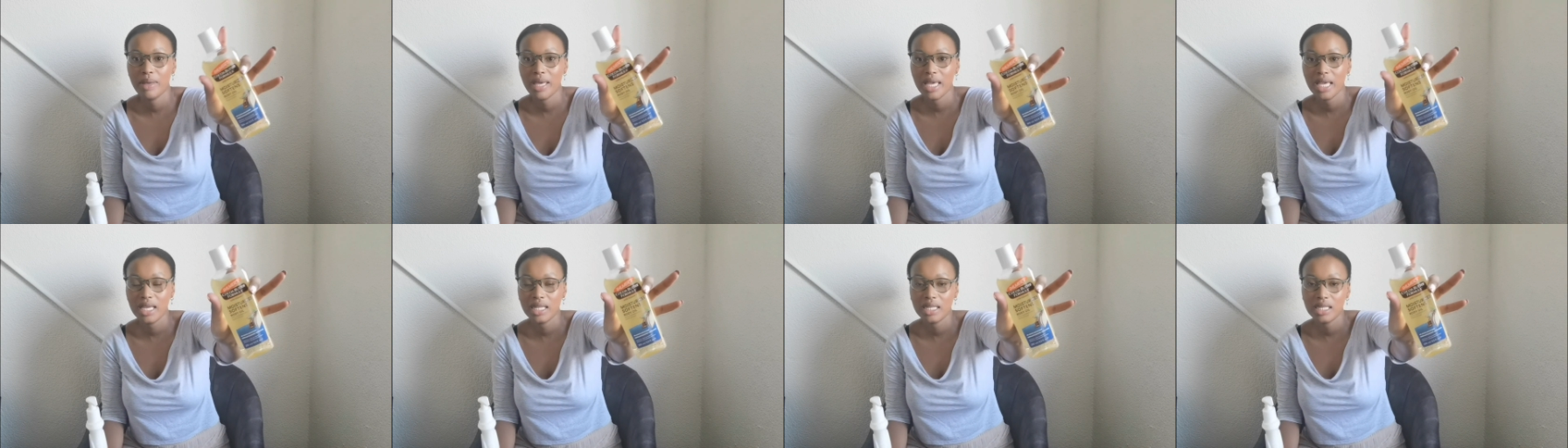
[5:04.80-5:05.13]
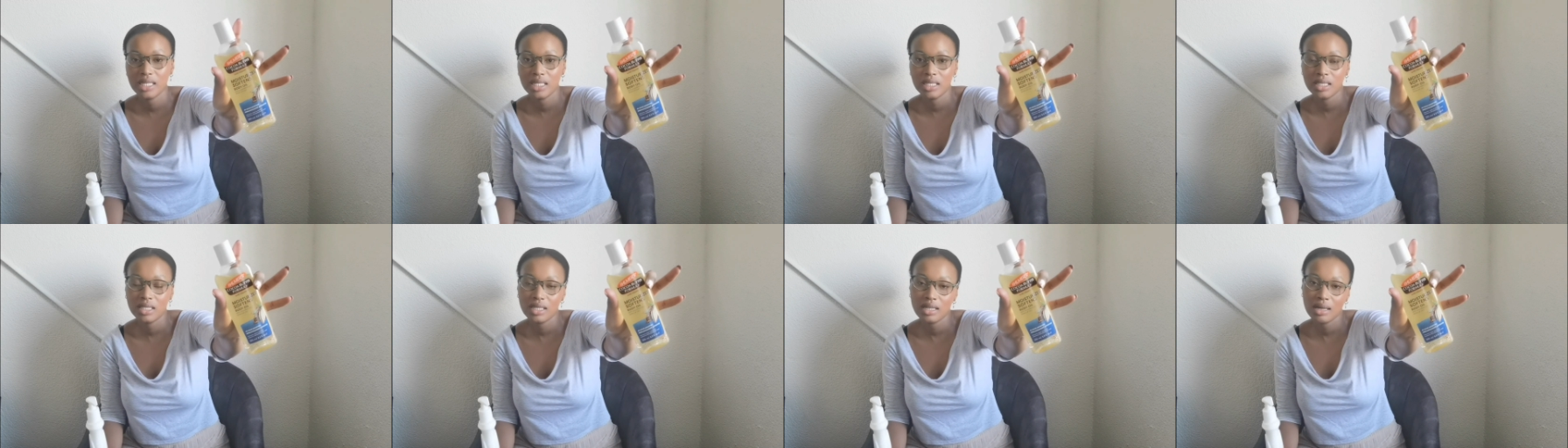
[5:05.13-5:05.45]
paired
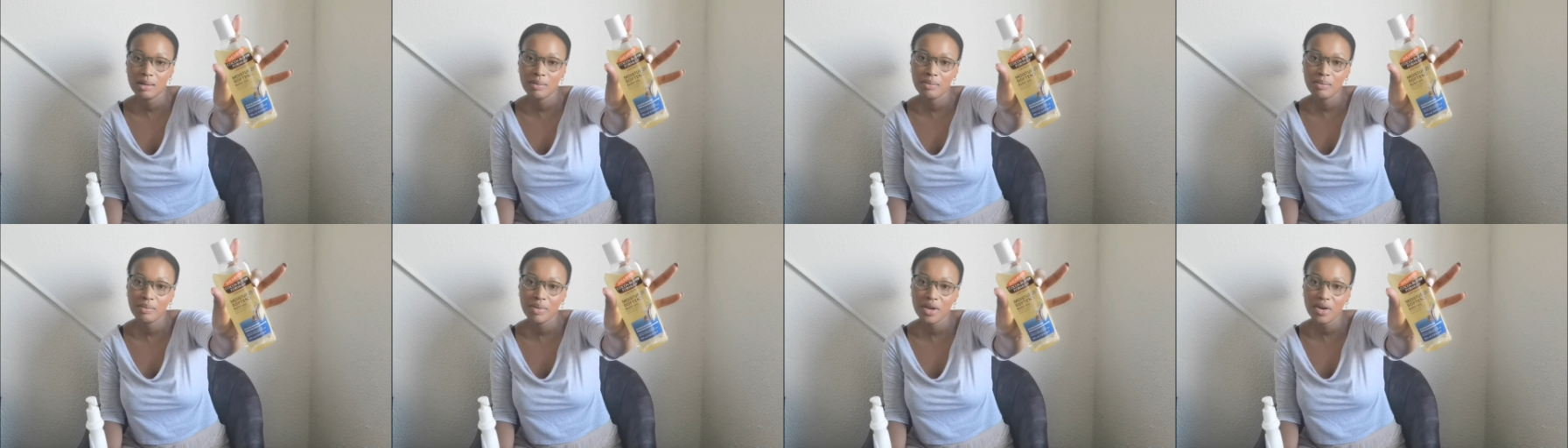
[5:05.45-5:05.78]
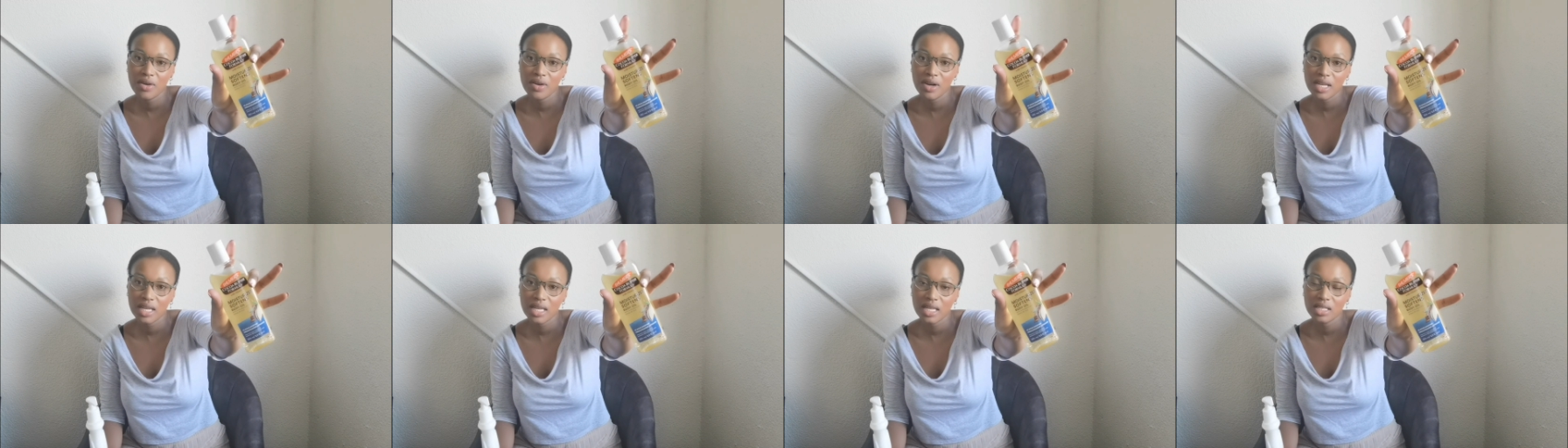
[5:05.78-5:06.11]
it, I'm
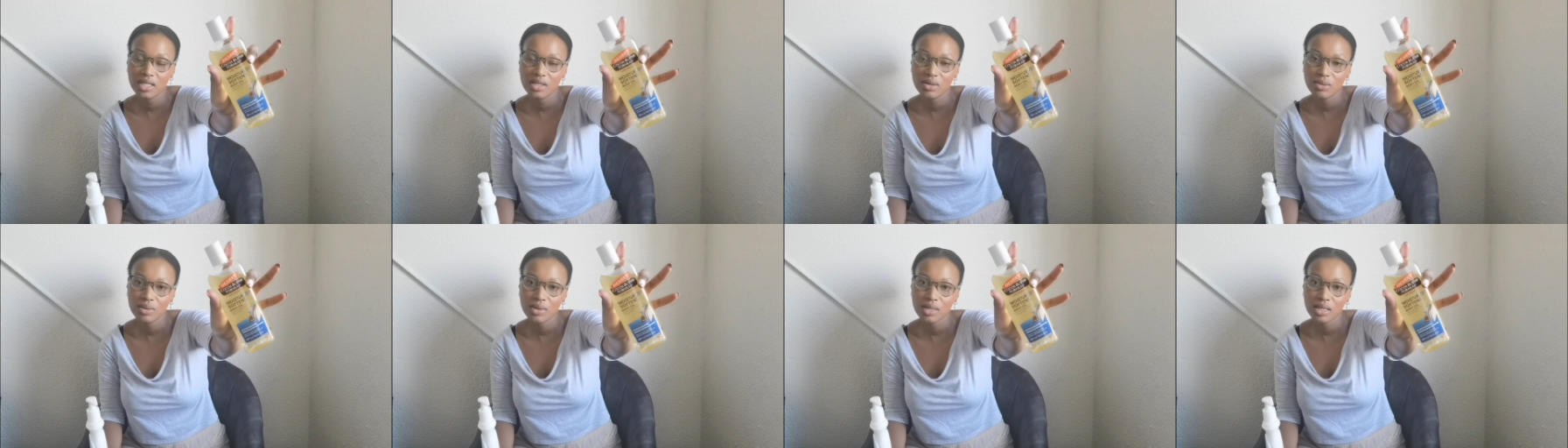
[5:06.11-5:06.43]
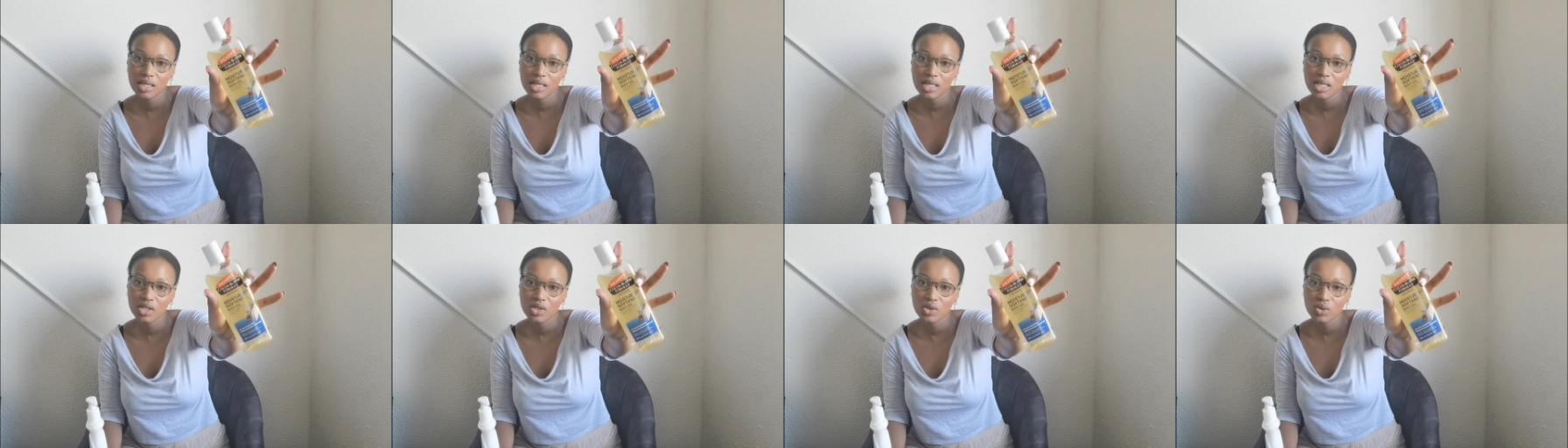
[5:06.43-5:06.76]
pairing it
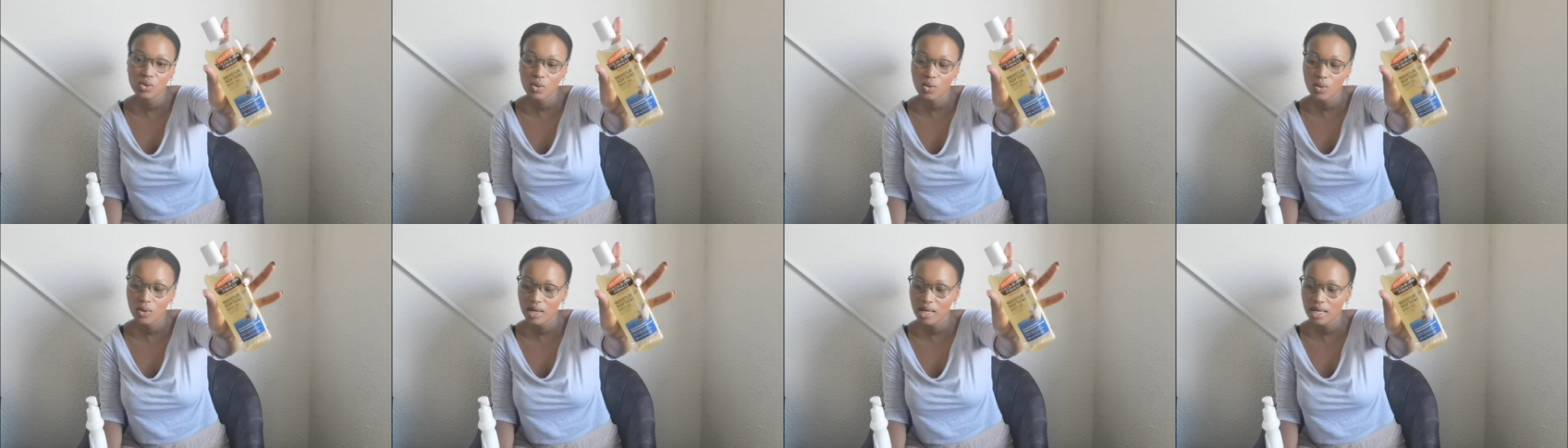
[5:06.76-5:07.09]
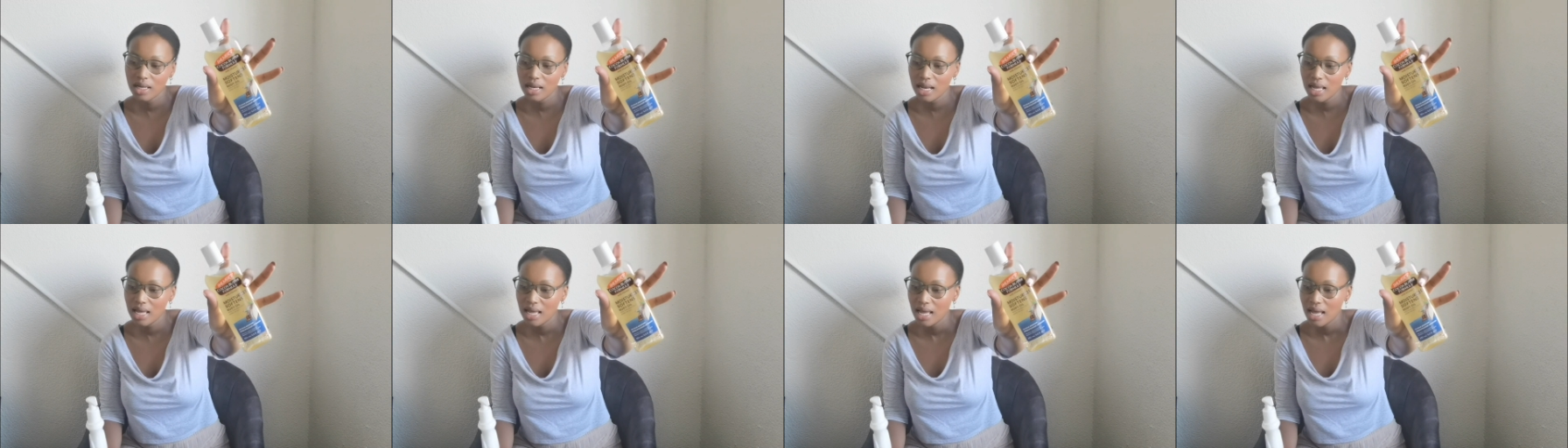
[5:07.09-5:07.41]
with this
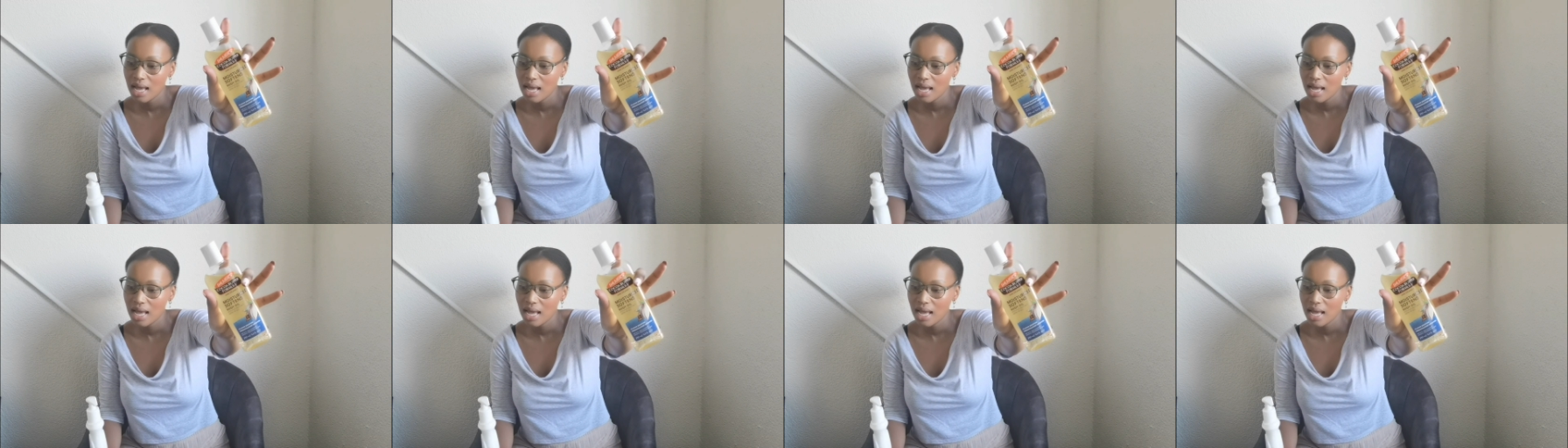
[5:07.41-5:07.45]
oil.